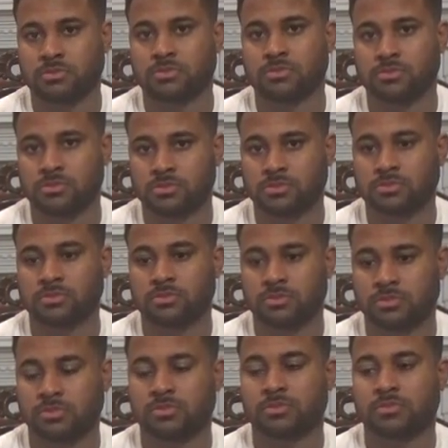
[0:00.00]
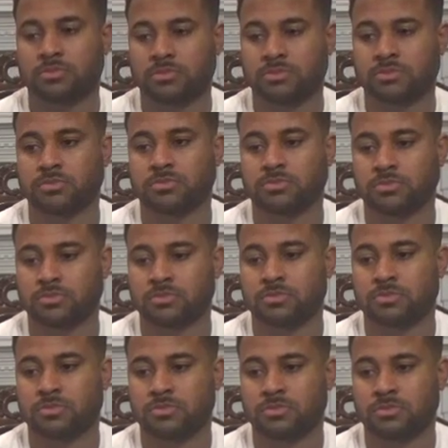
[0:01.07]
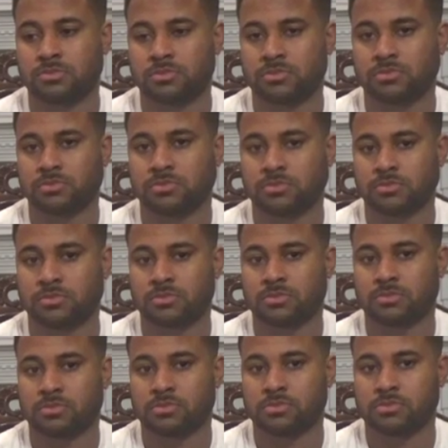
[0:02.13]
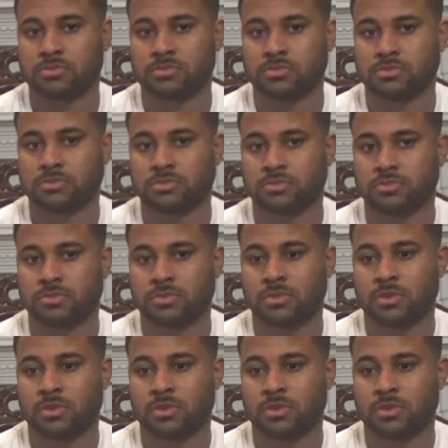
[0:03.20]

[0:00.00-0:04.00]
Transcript: (not speaking)